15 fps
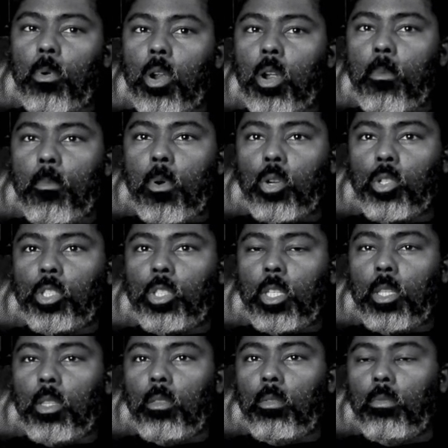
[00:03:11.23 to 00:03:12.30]
immersed
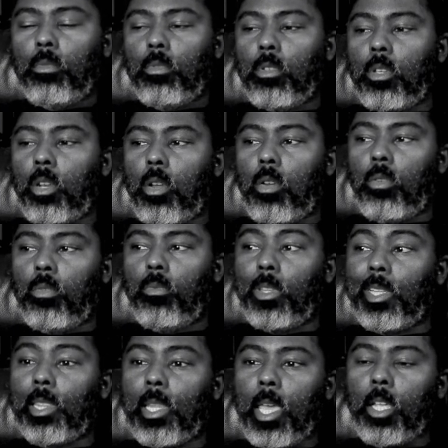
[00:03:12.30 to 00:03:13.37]
in, the
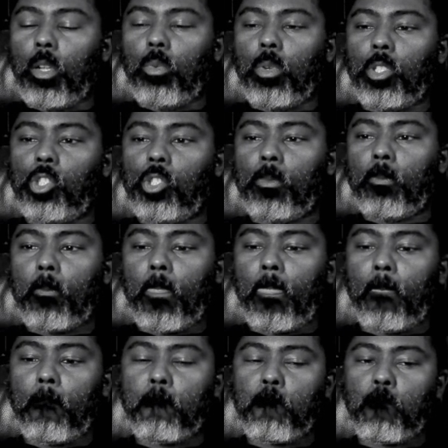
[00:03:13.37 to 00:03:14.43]
language.
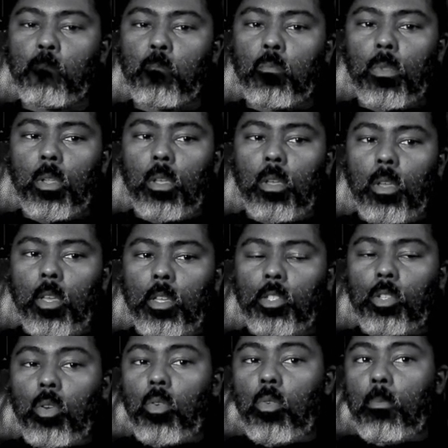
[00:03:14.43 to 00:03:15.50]

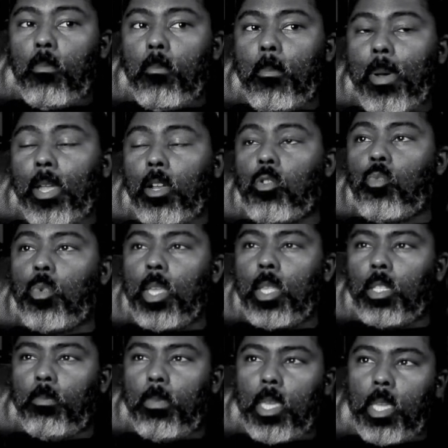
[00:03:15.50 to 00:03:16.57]
So my Korean
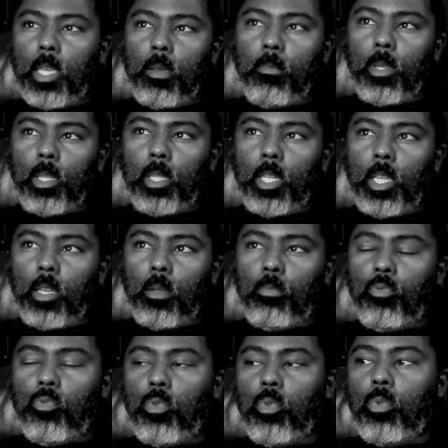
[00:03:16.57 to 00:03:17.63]
speaking ability
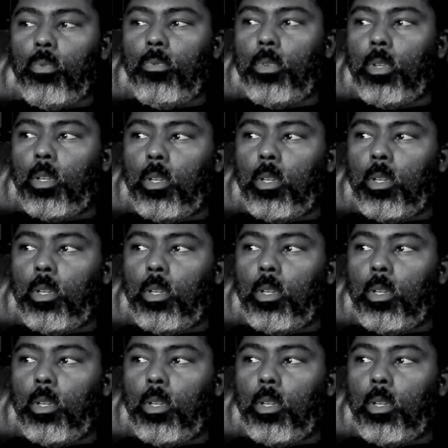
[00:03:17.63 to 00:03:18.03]
improved.